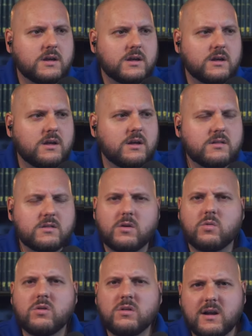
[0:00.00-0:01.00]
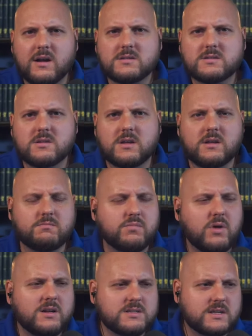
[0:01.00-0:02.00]
It, the Orthodox and
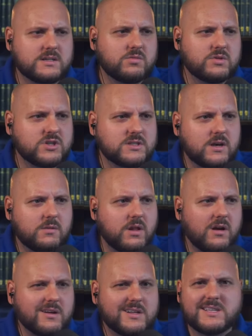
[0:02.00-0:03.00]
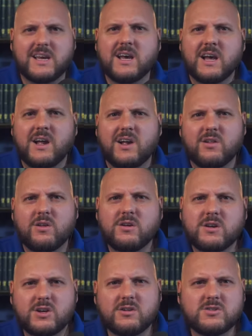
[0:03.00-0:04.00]
Protestants would just come along and say,
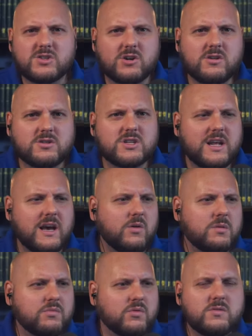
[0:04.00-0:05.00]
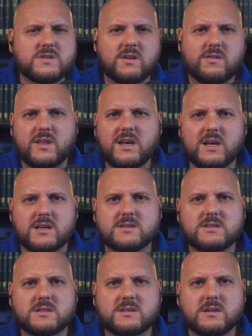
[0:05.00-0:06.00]
look, your church now approves of
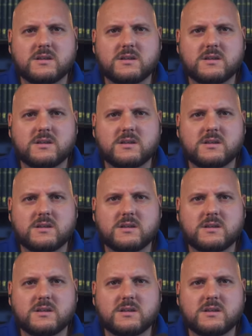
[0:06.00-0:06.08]
this,